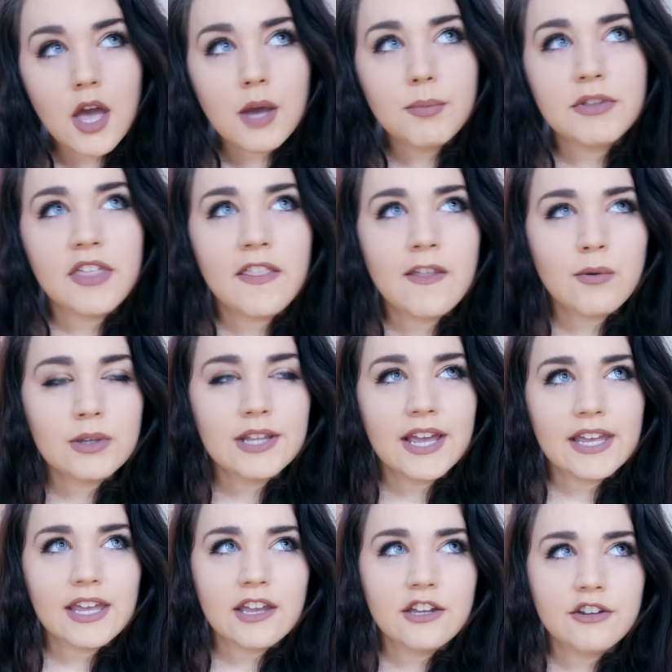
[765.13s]
But then they were
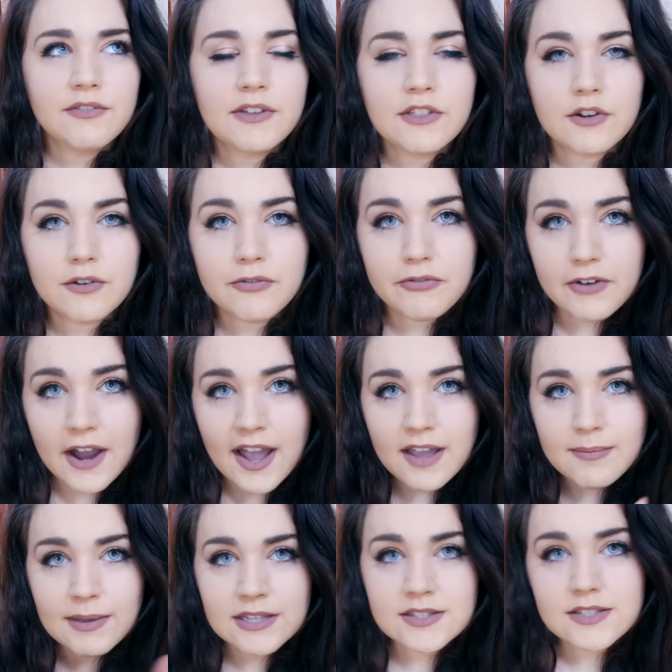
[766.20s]
like, it could have either
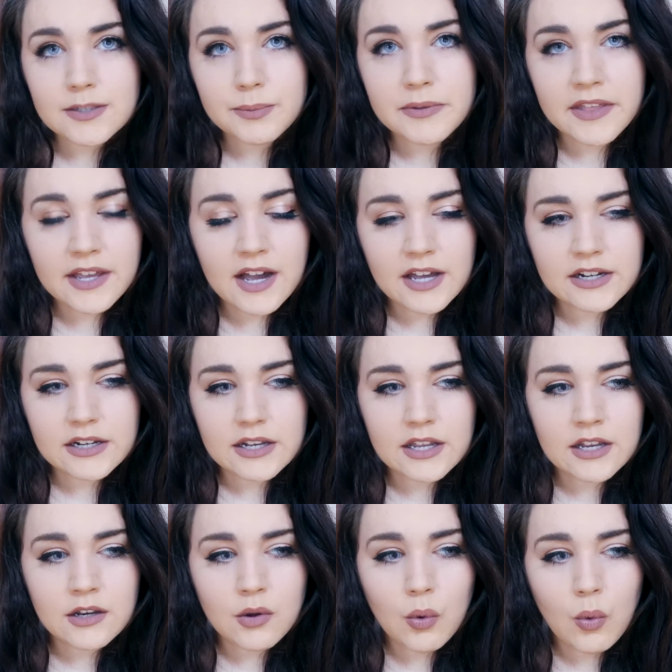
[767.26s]
fragmented when they got it
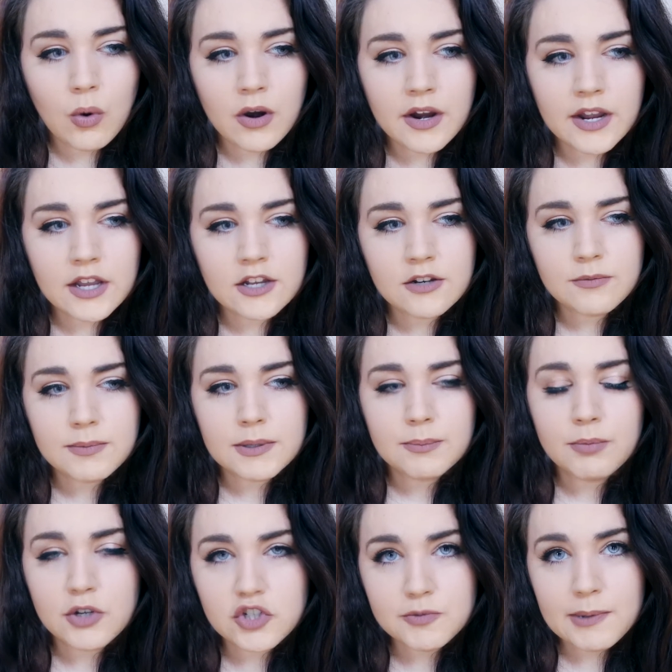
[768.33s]
in, or it could have been
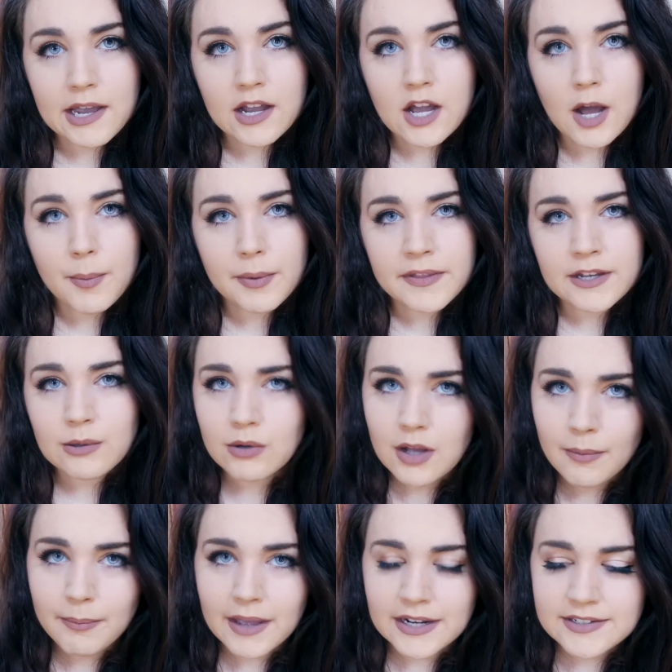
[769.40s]
pushed back up and then it will
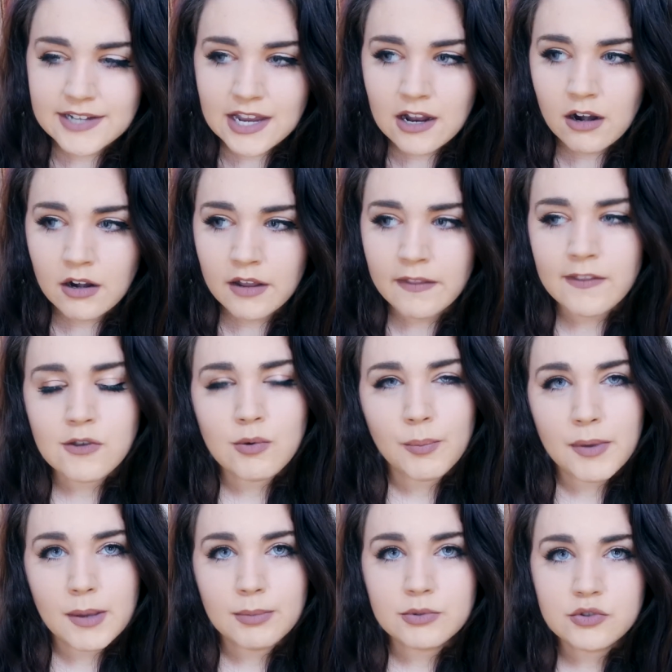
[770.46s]
come back down and then you won't
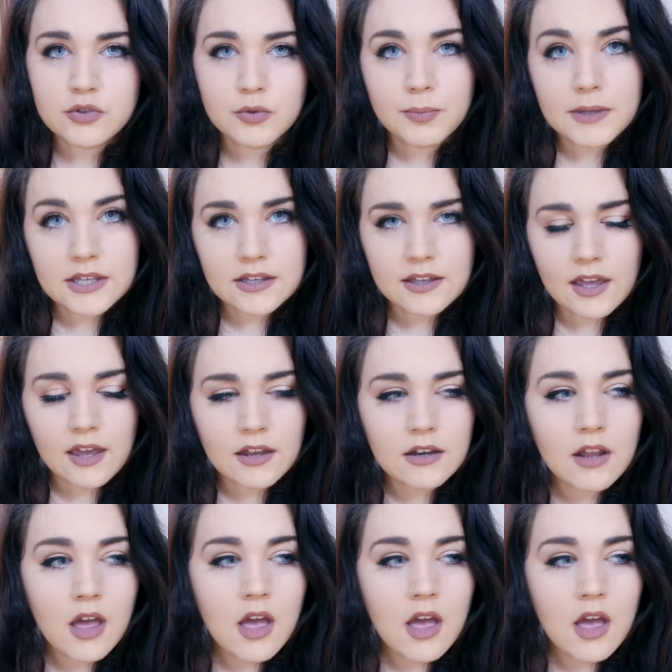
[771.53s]
be able to pee again.